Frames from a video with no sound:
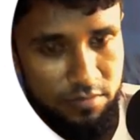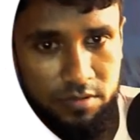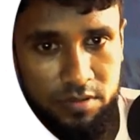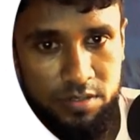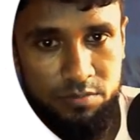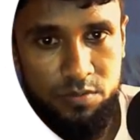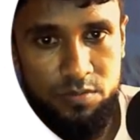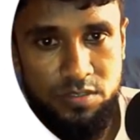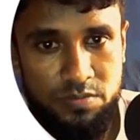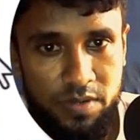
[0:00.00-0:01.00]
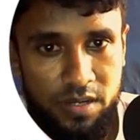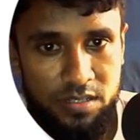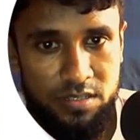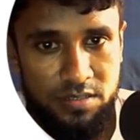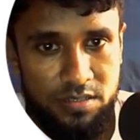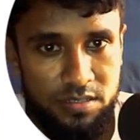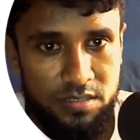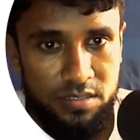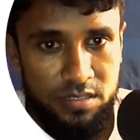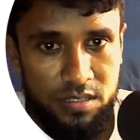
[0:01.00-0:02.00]
remove this part,
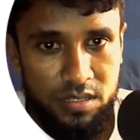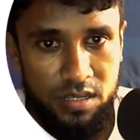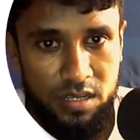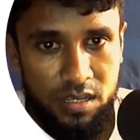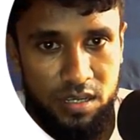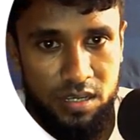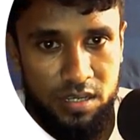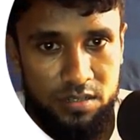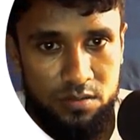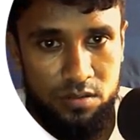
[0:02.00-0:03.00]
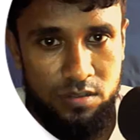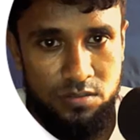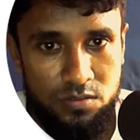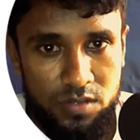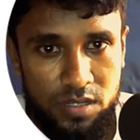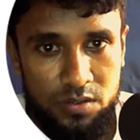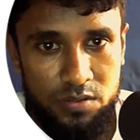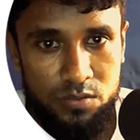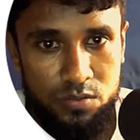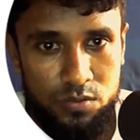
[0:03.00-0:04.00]
and also I
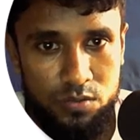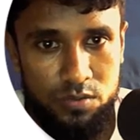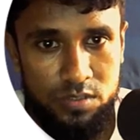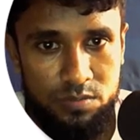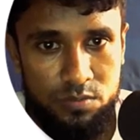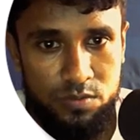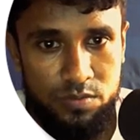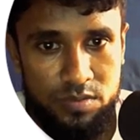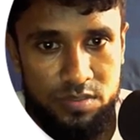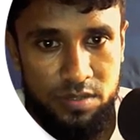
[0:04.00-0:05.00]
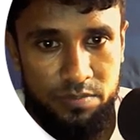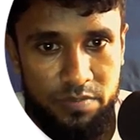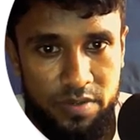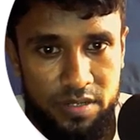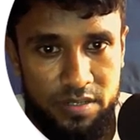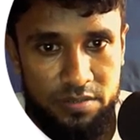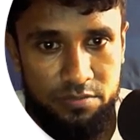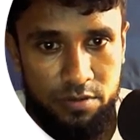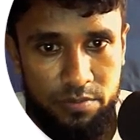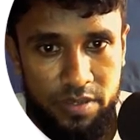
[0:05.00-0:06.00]
want to remove some part
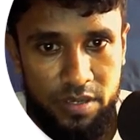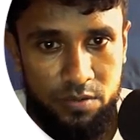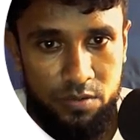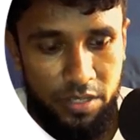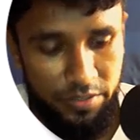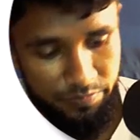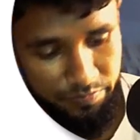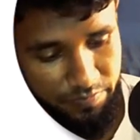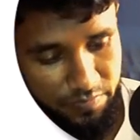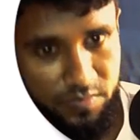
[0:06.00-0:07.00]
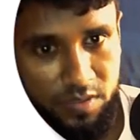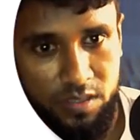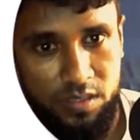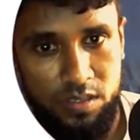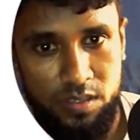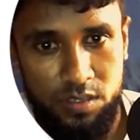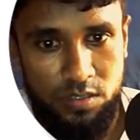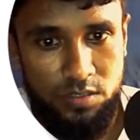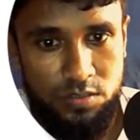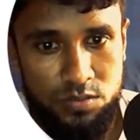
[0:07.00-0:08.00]
from here. Okay,
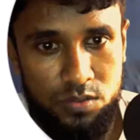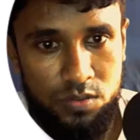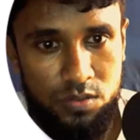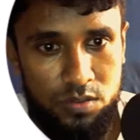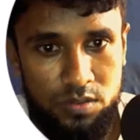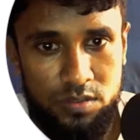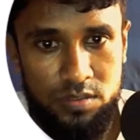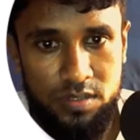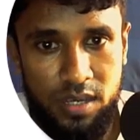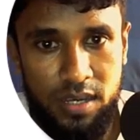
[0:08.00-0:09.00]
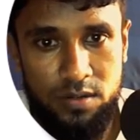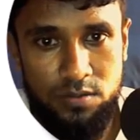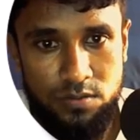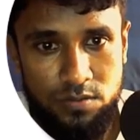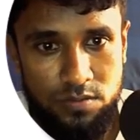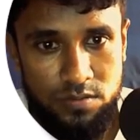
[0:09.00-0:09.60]
so now